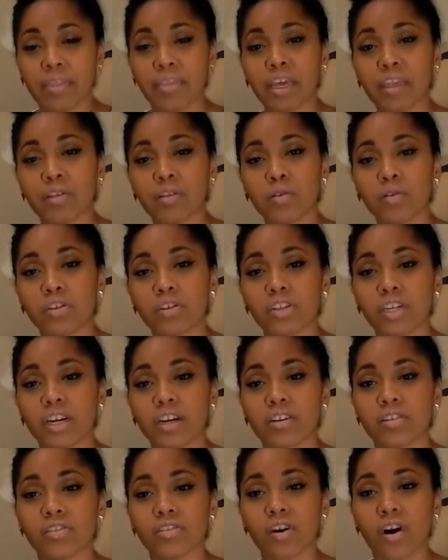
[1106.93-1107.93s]
that those
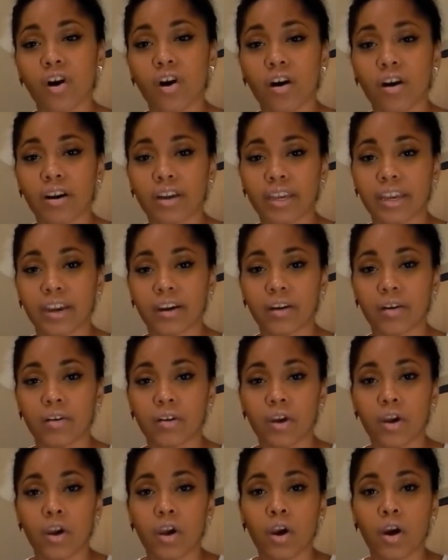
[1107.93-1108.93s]
chairs are
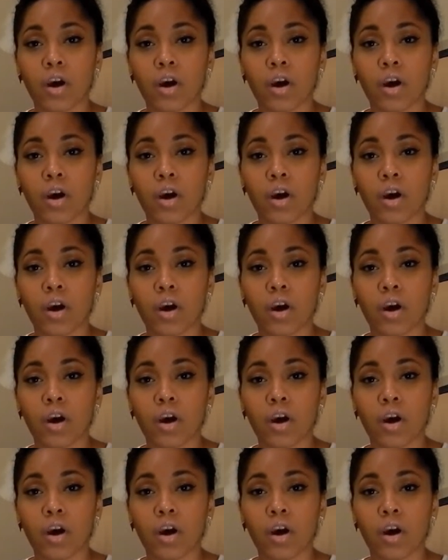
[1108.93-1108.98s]
geared